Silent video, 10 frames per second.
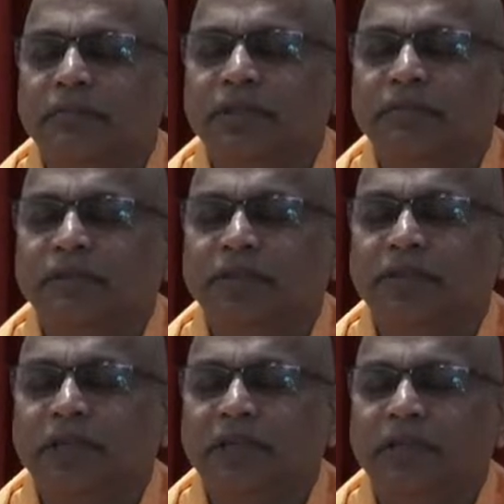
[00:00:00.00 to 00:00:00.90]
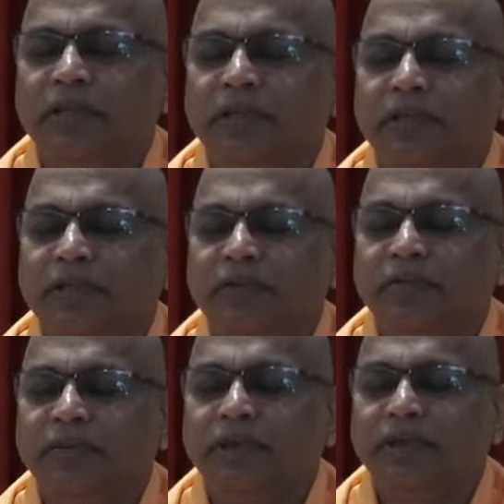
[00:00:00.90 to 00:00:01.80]
Be vigilant that you
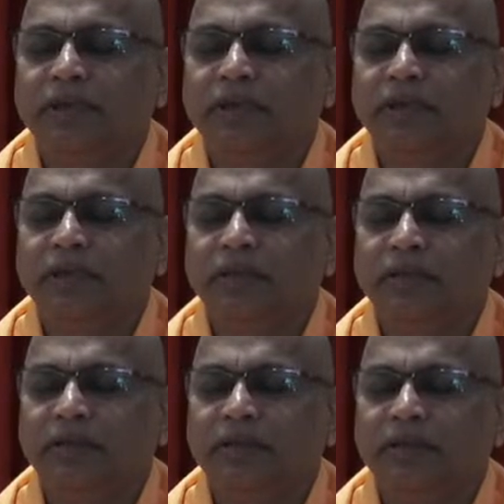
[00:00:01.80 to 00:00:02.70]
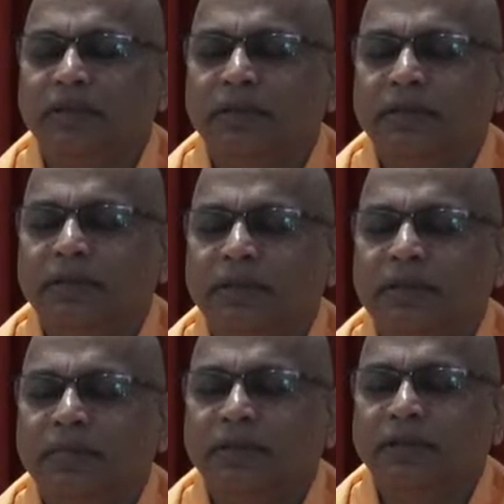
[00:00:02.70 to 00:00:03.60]
maintain the
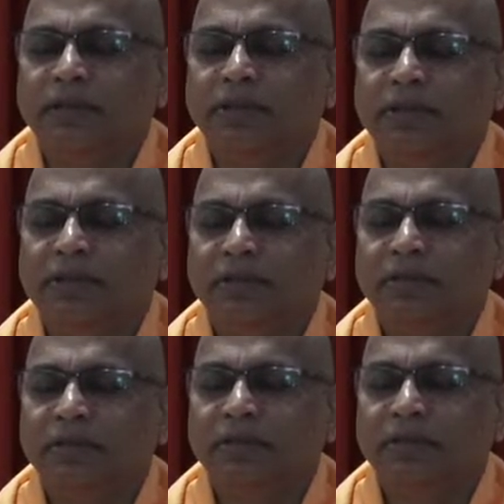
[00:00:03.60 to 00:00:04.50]
repetition